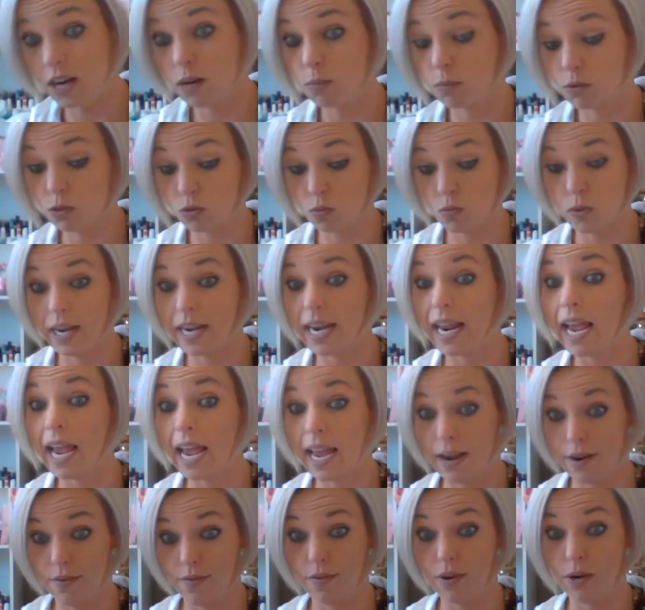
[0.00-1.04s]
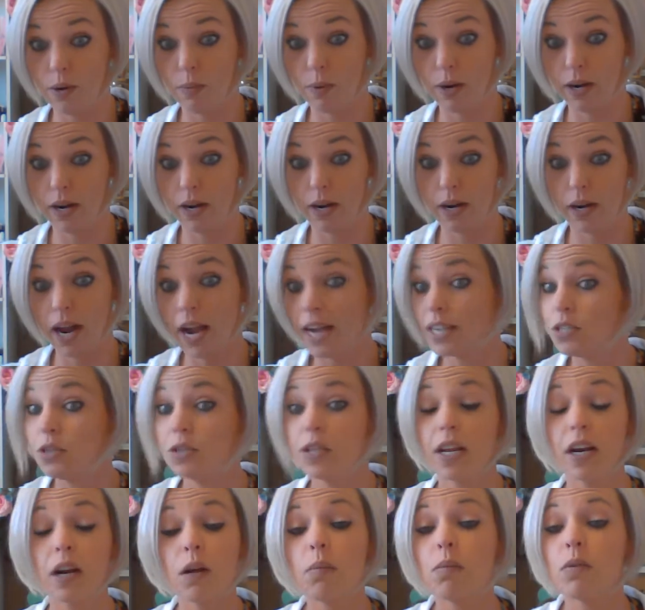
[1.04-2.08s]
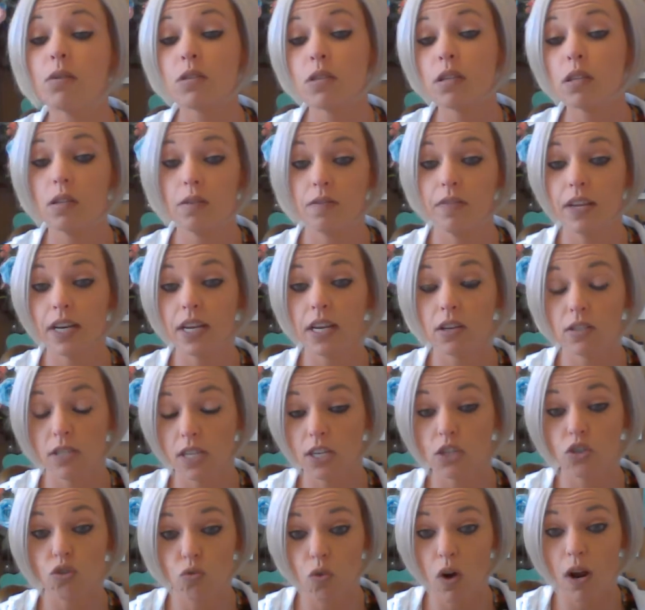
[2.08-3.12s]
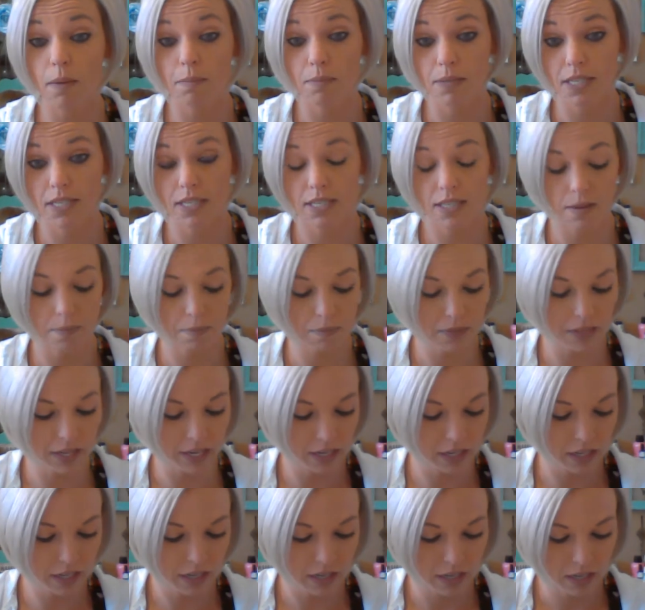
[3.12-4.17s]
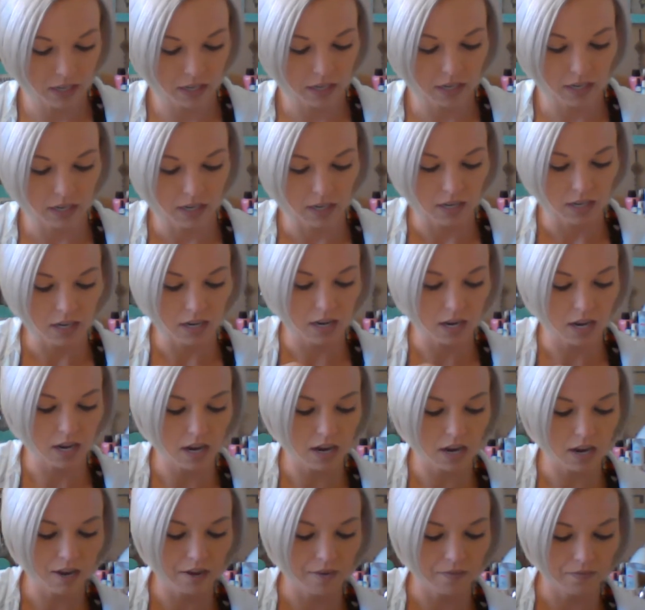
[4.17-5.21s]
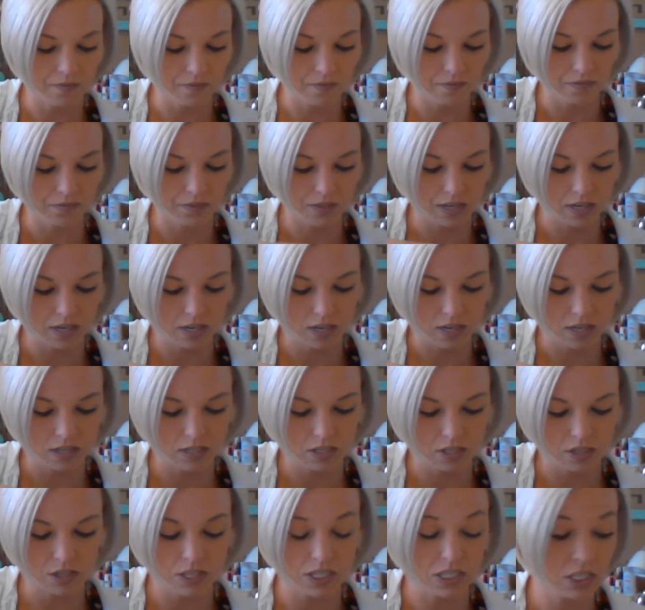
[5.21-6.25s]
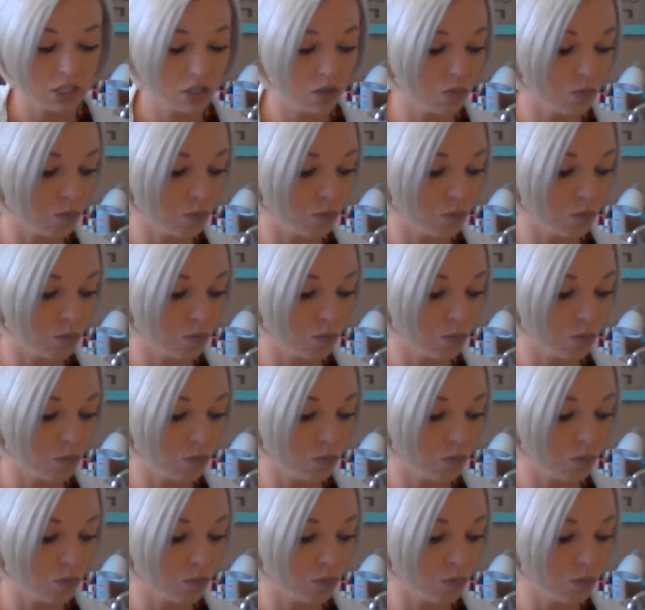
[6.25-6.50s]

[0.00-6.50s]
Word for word: almost went everywhere. I do that on most of the videos. I drop something. Um, so this is a